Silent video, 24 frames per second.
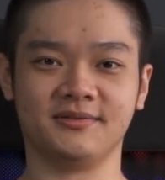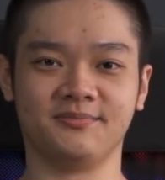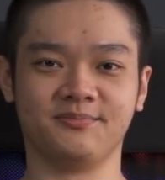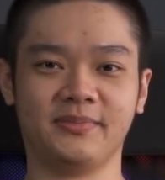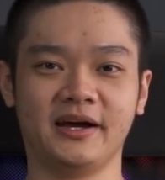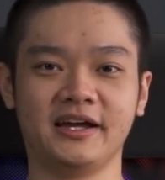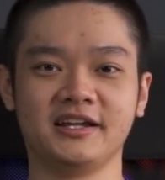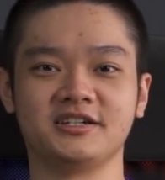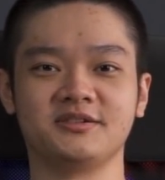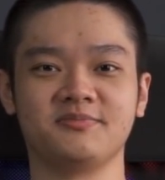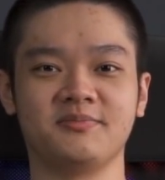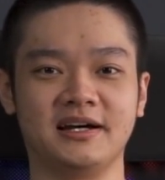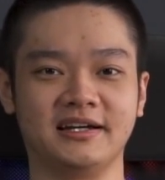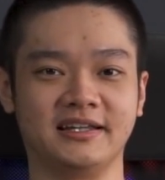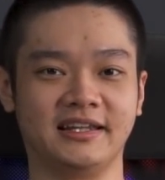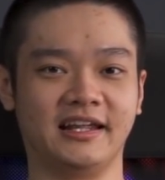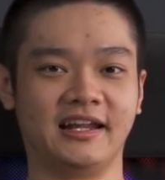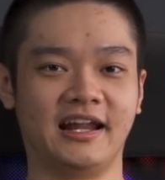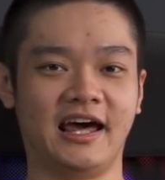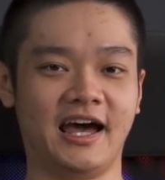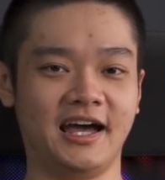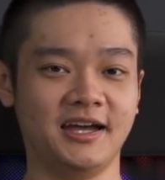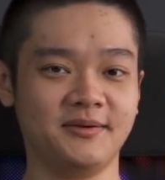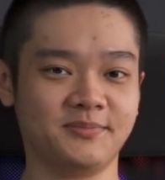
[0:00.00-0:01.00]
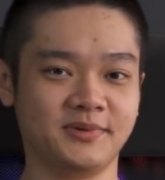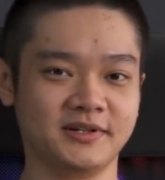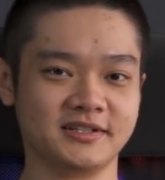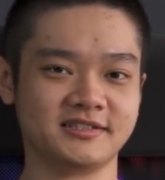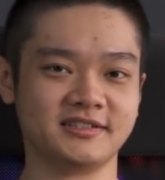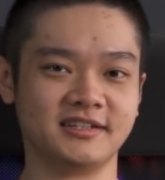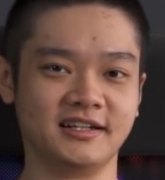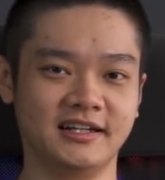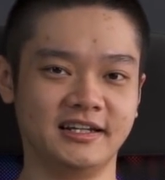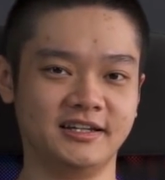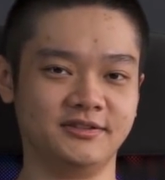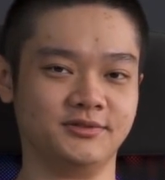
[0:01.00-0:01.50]
a benchmark that I
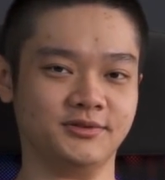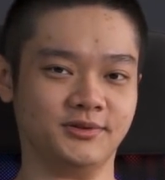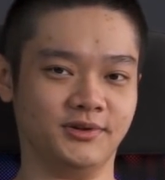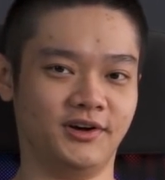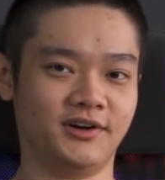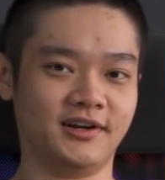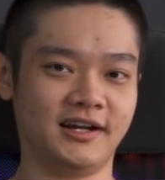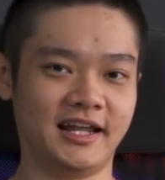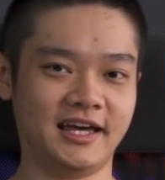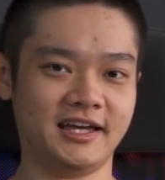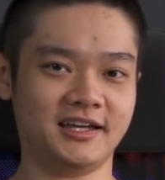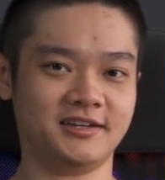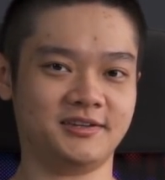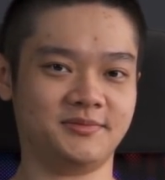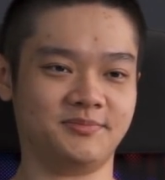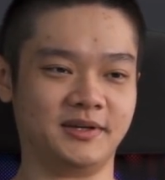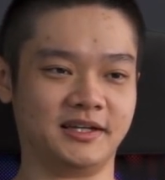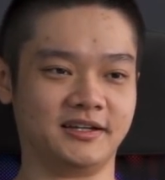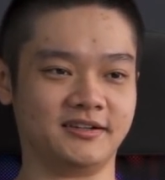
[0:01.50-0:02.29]
personally do not like